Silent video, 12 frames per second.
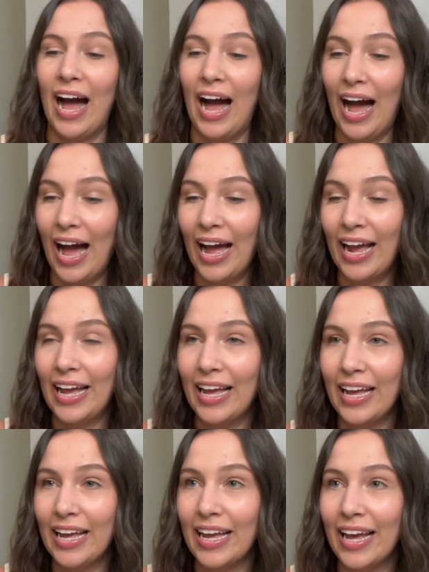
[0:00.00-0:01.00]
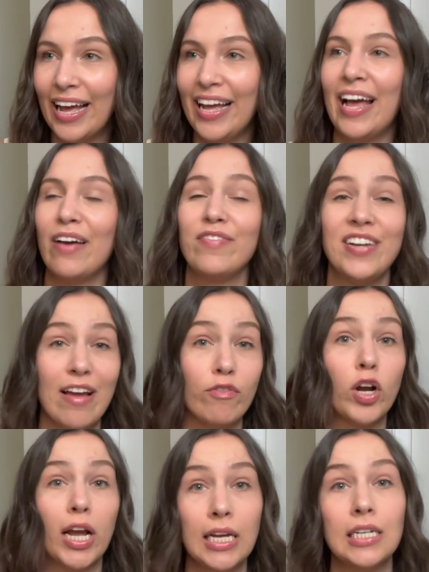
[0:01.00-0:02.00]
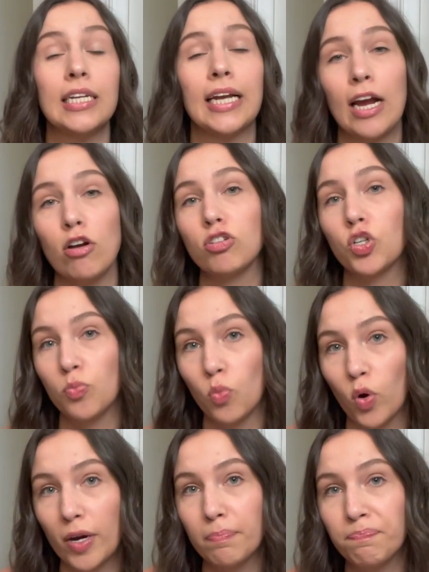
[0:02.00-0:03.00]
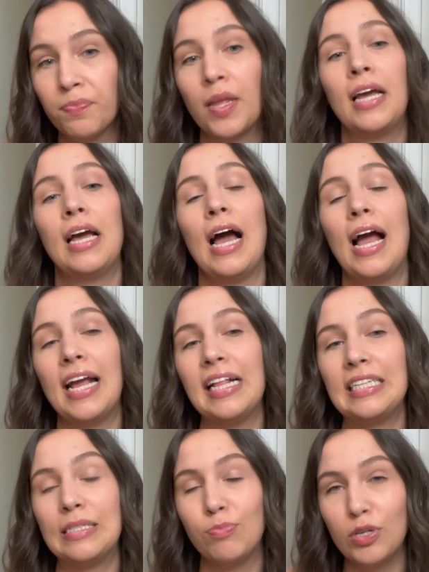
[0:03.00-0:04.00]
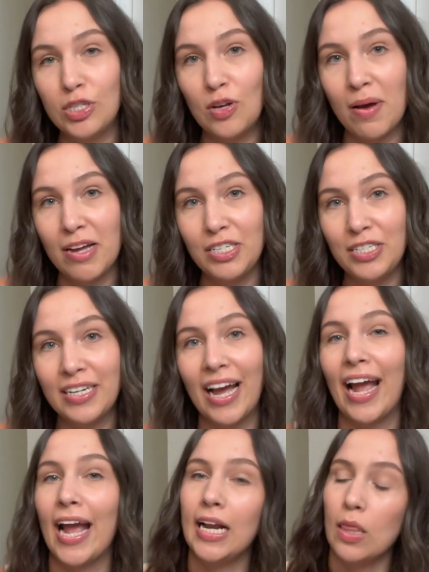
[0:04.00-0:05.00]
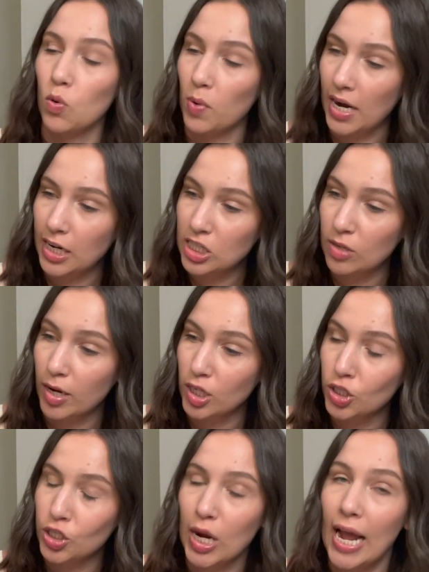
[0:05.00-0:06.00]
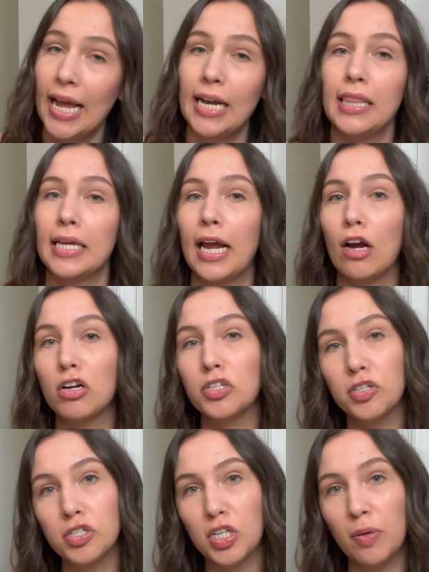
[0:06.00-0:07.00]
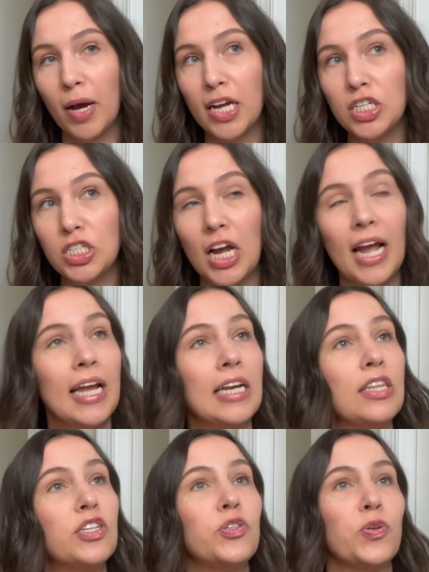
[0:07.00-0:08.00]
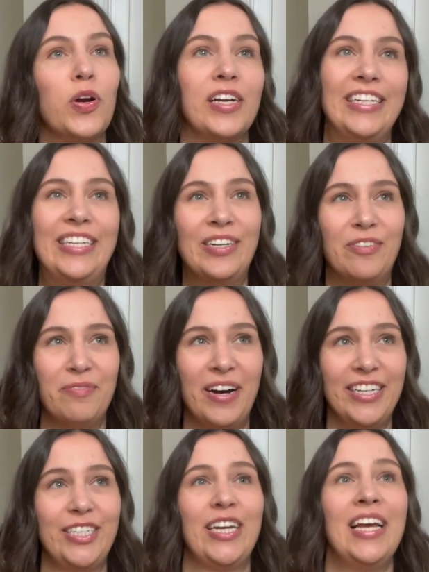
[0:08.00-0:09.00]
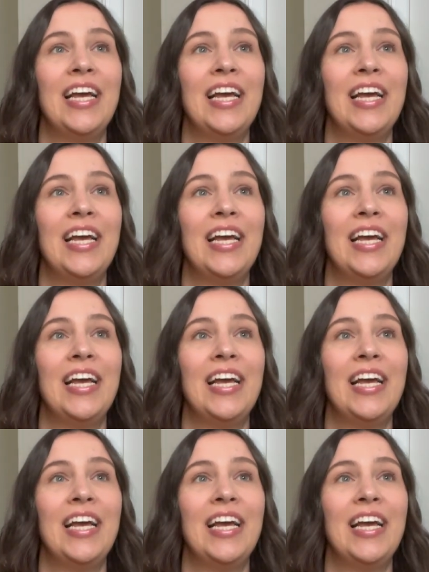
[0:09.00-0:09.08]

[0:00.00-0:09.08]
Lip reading: I have never hated a character more. I hate this book so much. I hated the writing so much. I hated the characters so much. I hated the story so much.